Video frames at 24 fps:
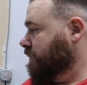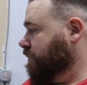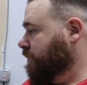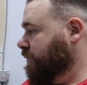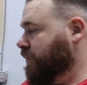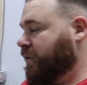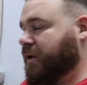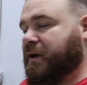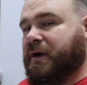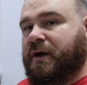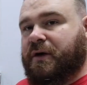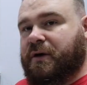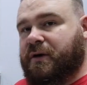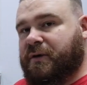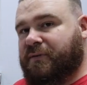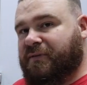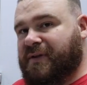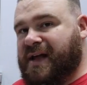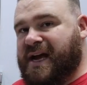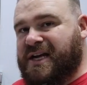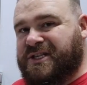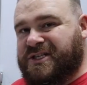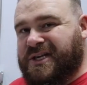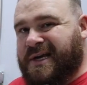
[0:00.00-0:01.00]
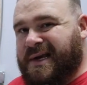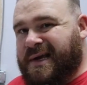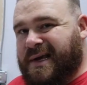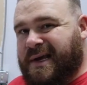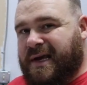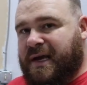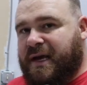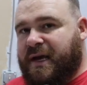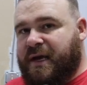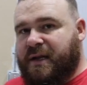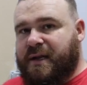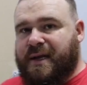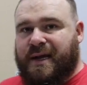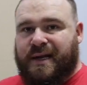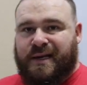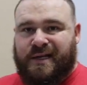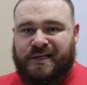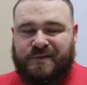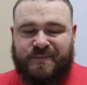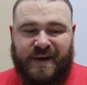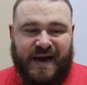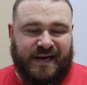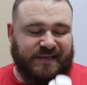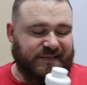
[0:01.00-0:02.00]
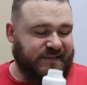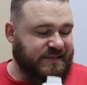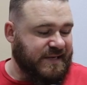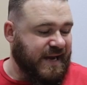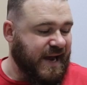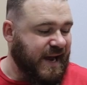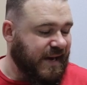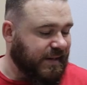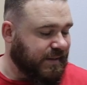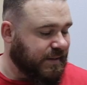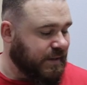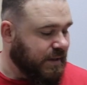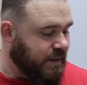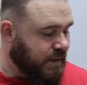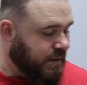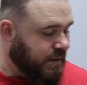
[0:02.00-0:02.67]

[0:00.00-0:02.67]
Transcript: put it under the flash, and then it's back to tack.